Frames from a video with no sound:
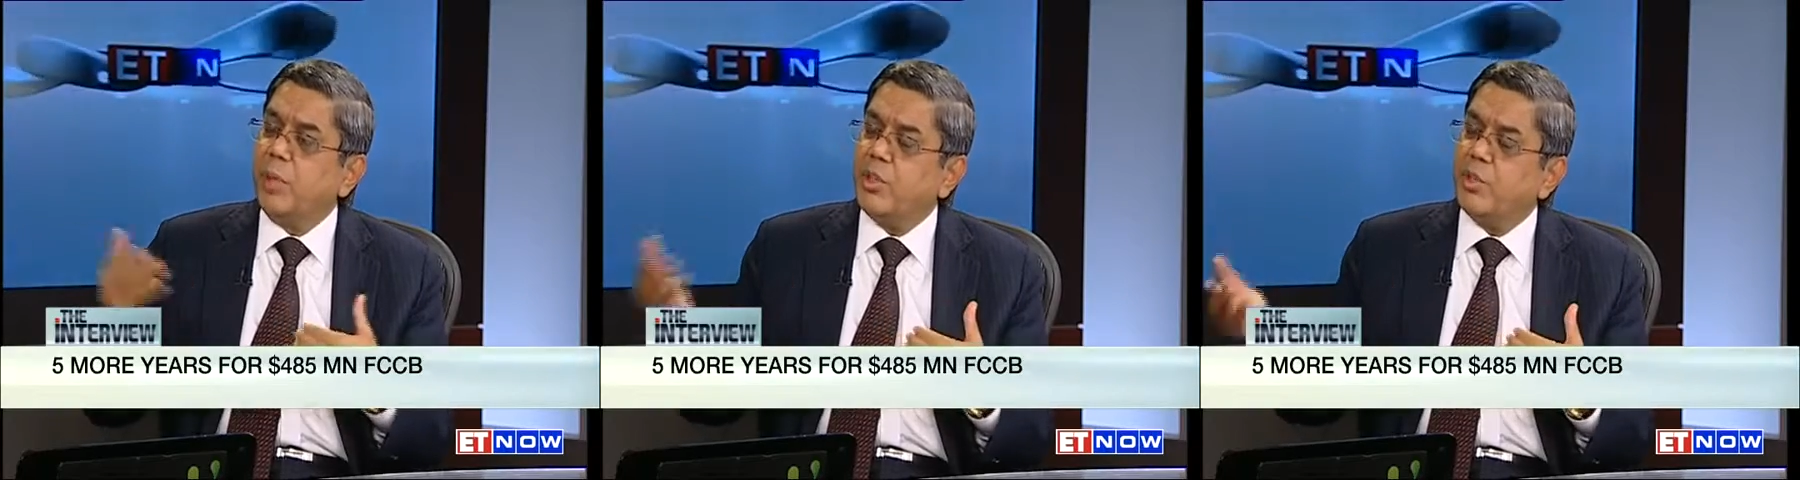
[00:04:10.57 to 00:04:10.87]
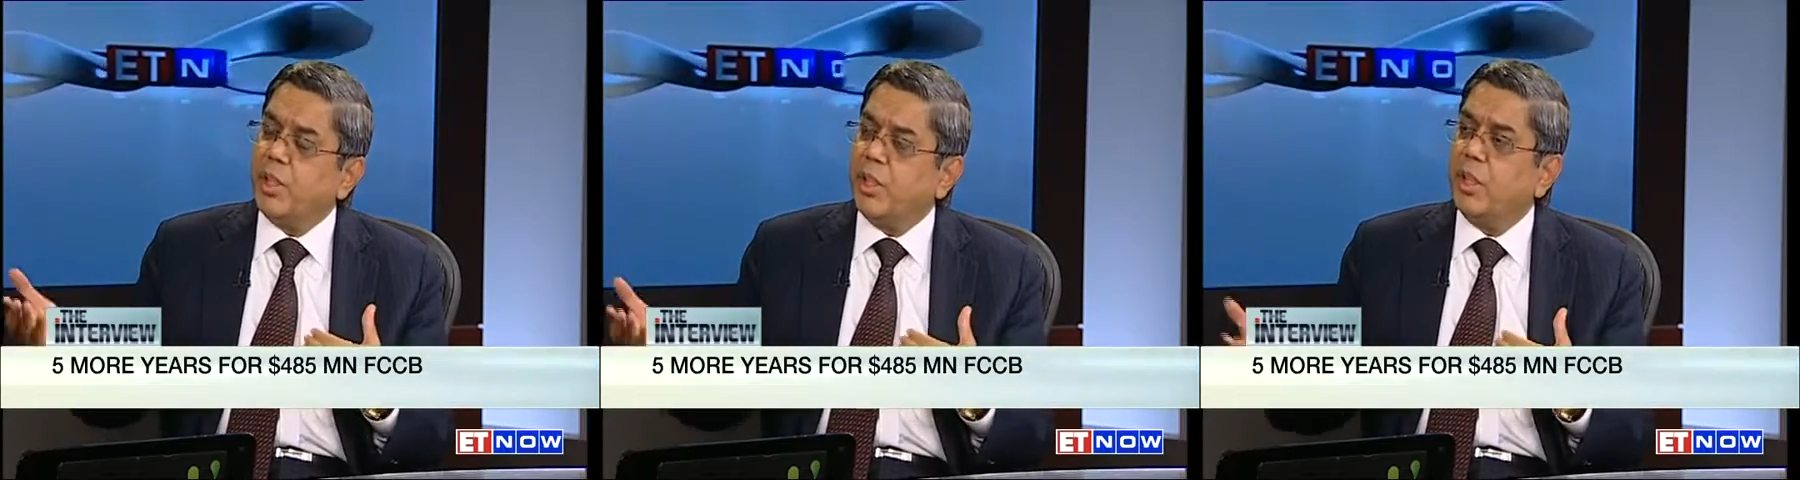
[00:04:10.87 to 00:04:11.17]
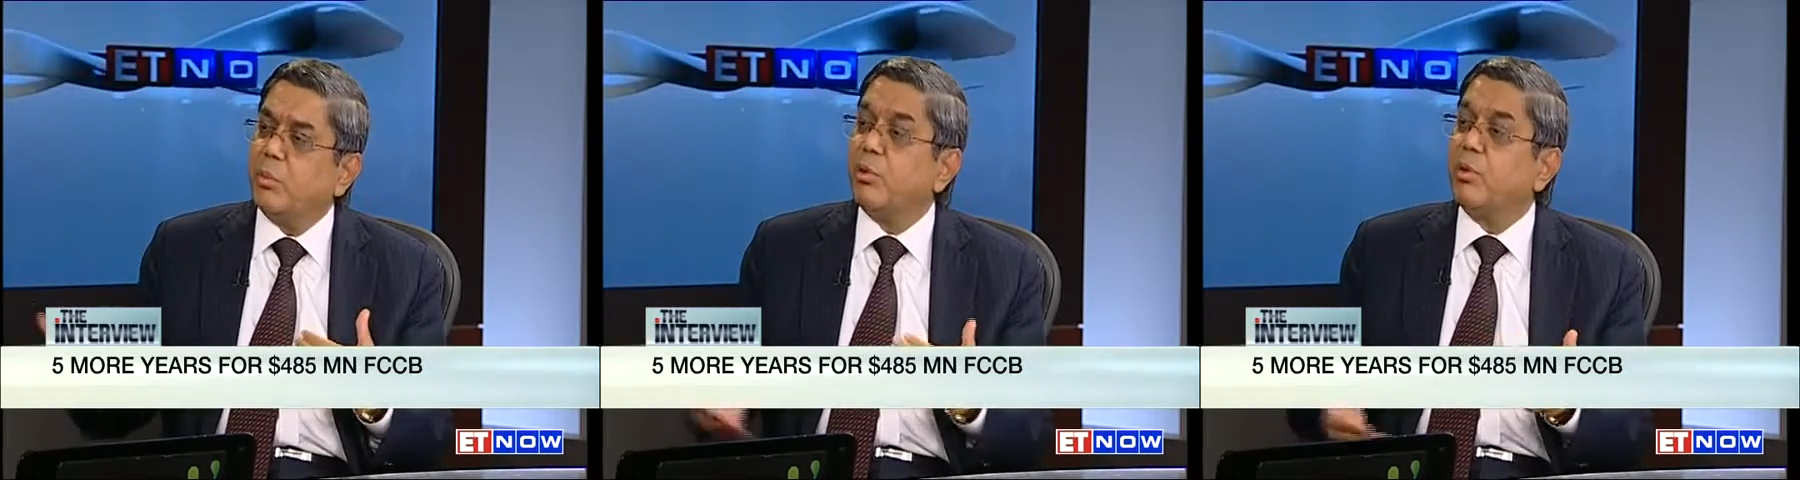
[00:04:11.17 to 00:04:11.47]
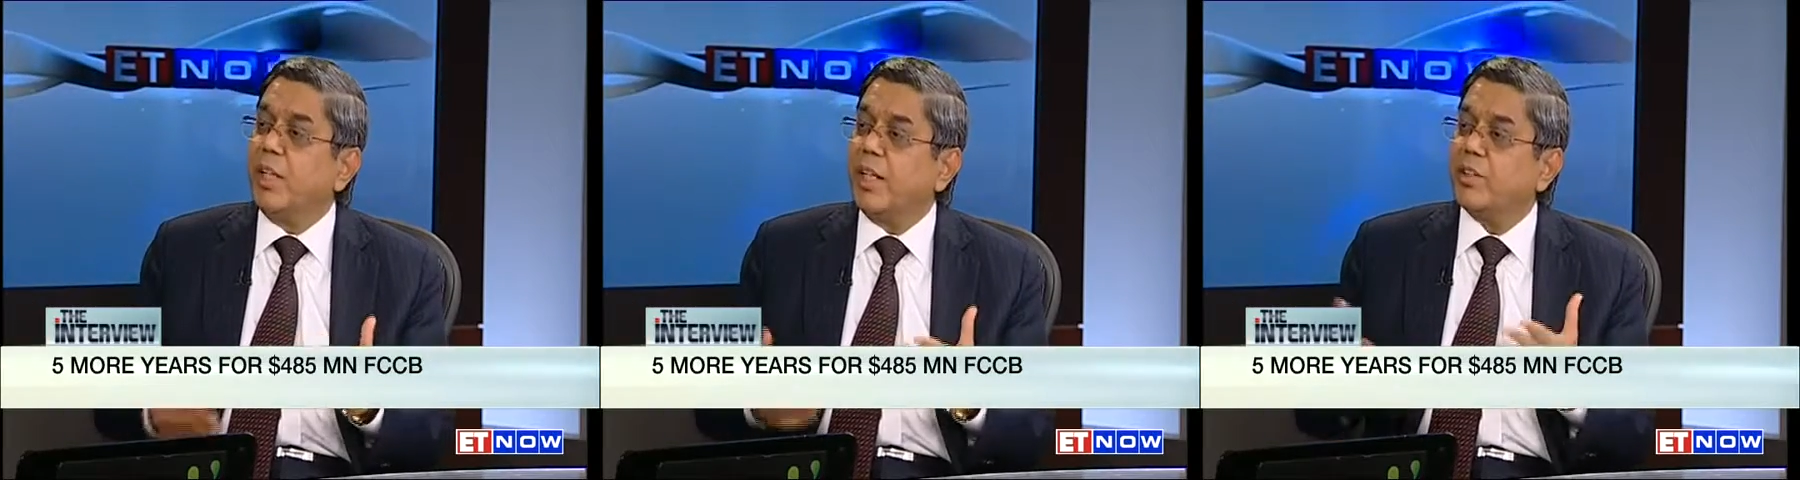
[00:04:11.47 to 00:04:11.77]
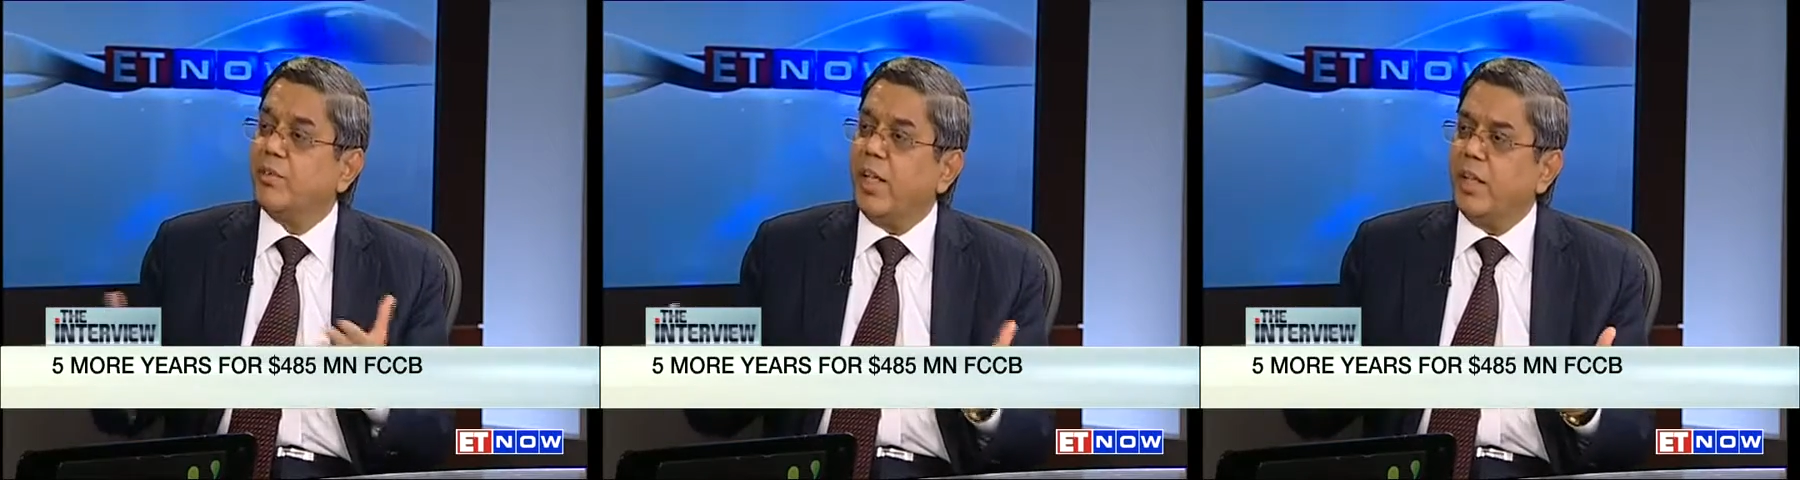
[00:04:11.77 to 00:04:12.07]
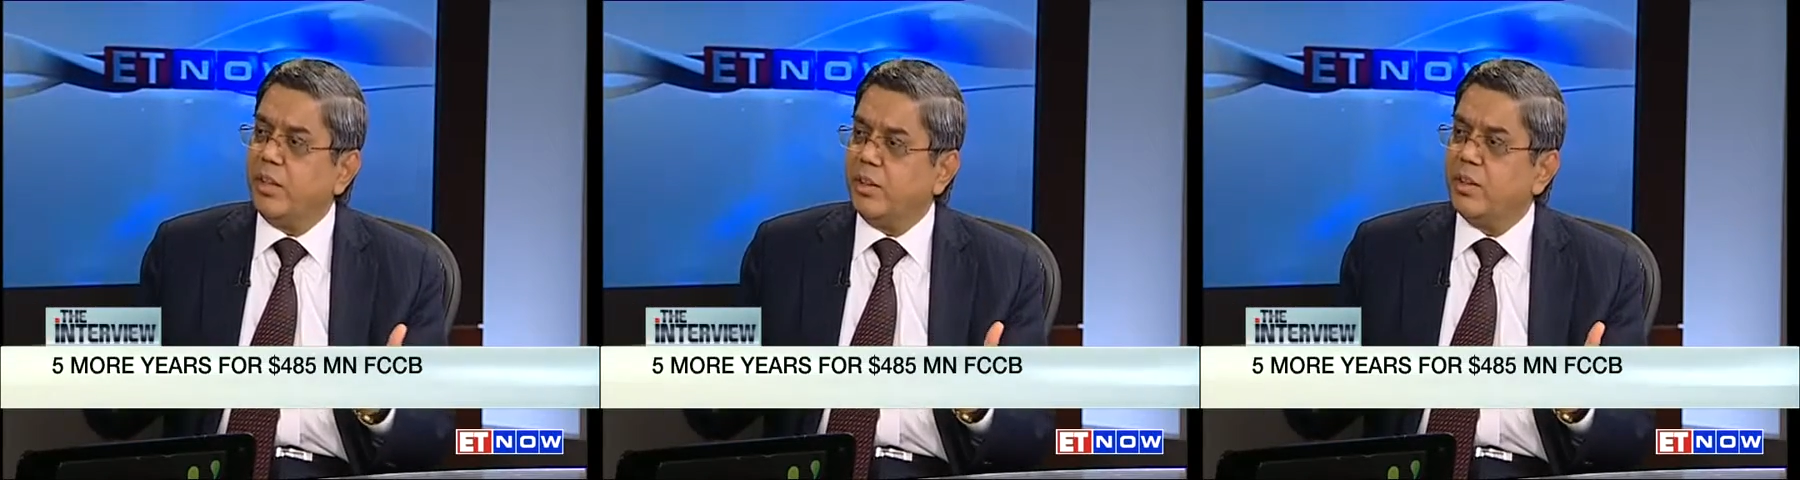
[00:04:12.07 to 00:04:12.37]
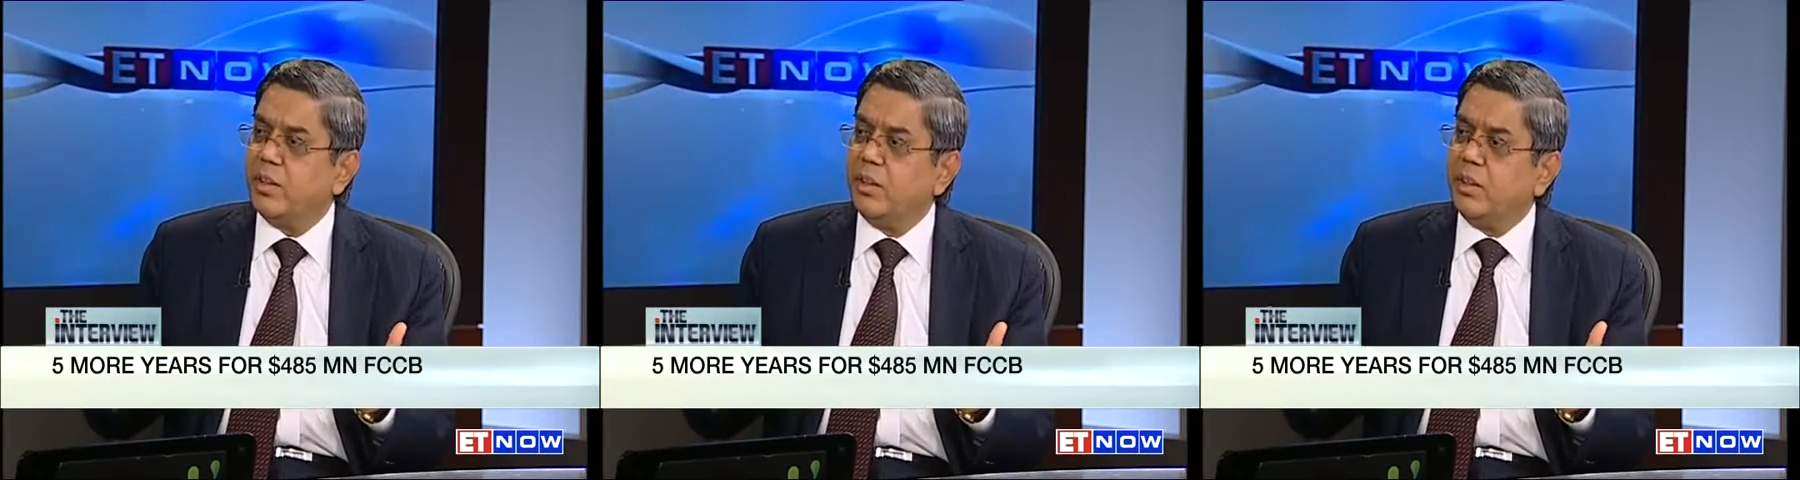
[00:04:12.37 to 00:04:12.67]
maturity up to the next 5
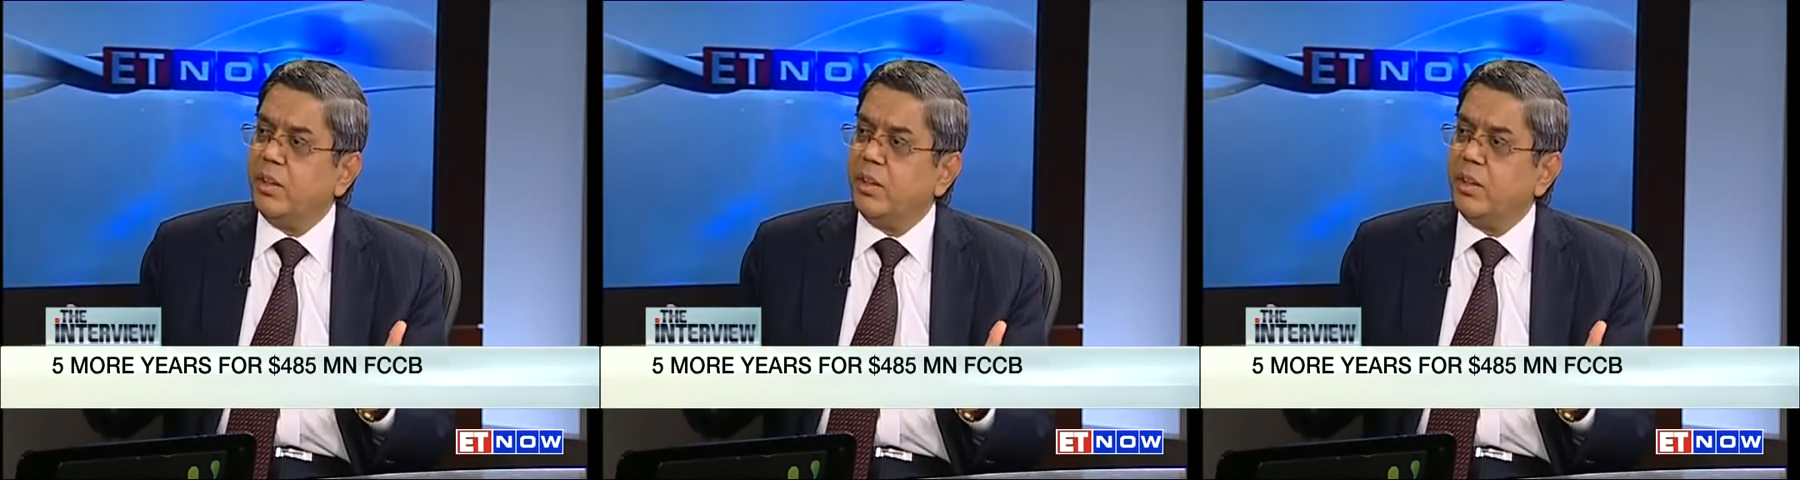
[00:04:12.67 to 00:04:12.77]
years.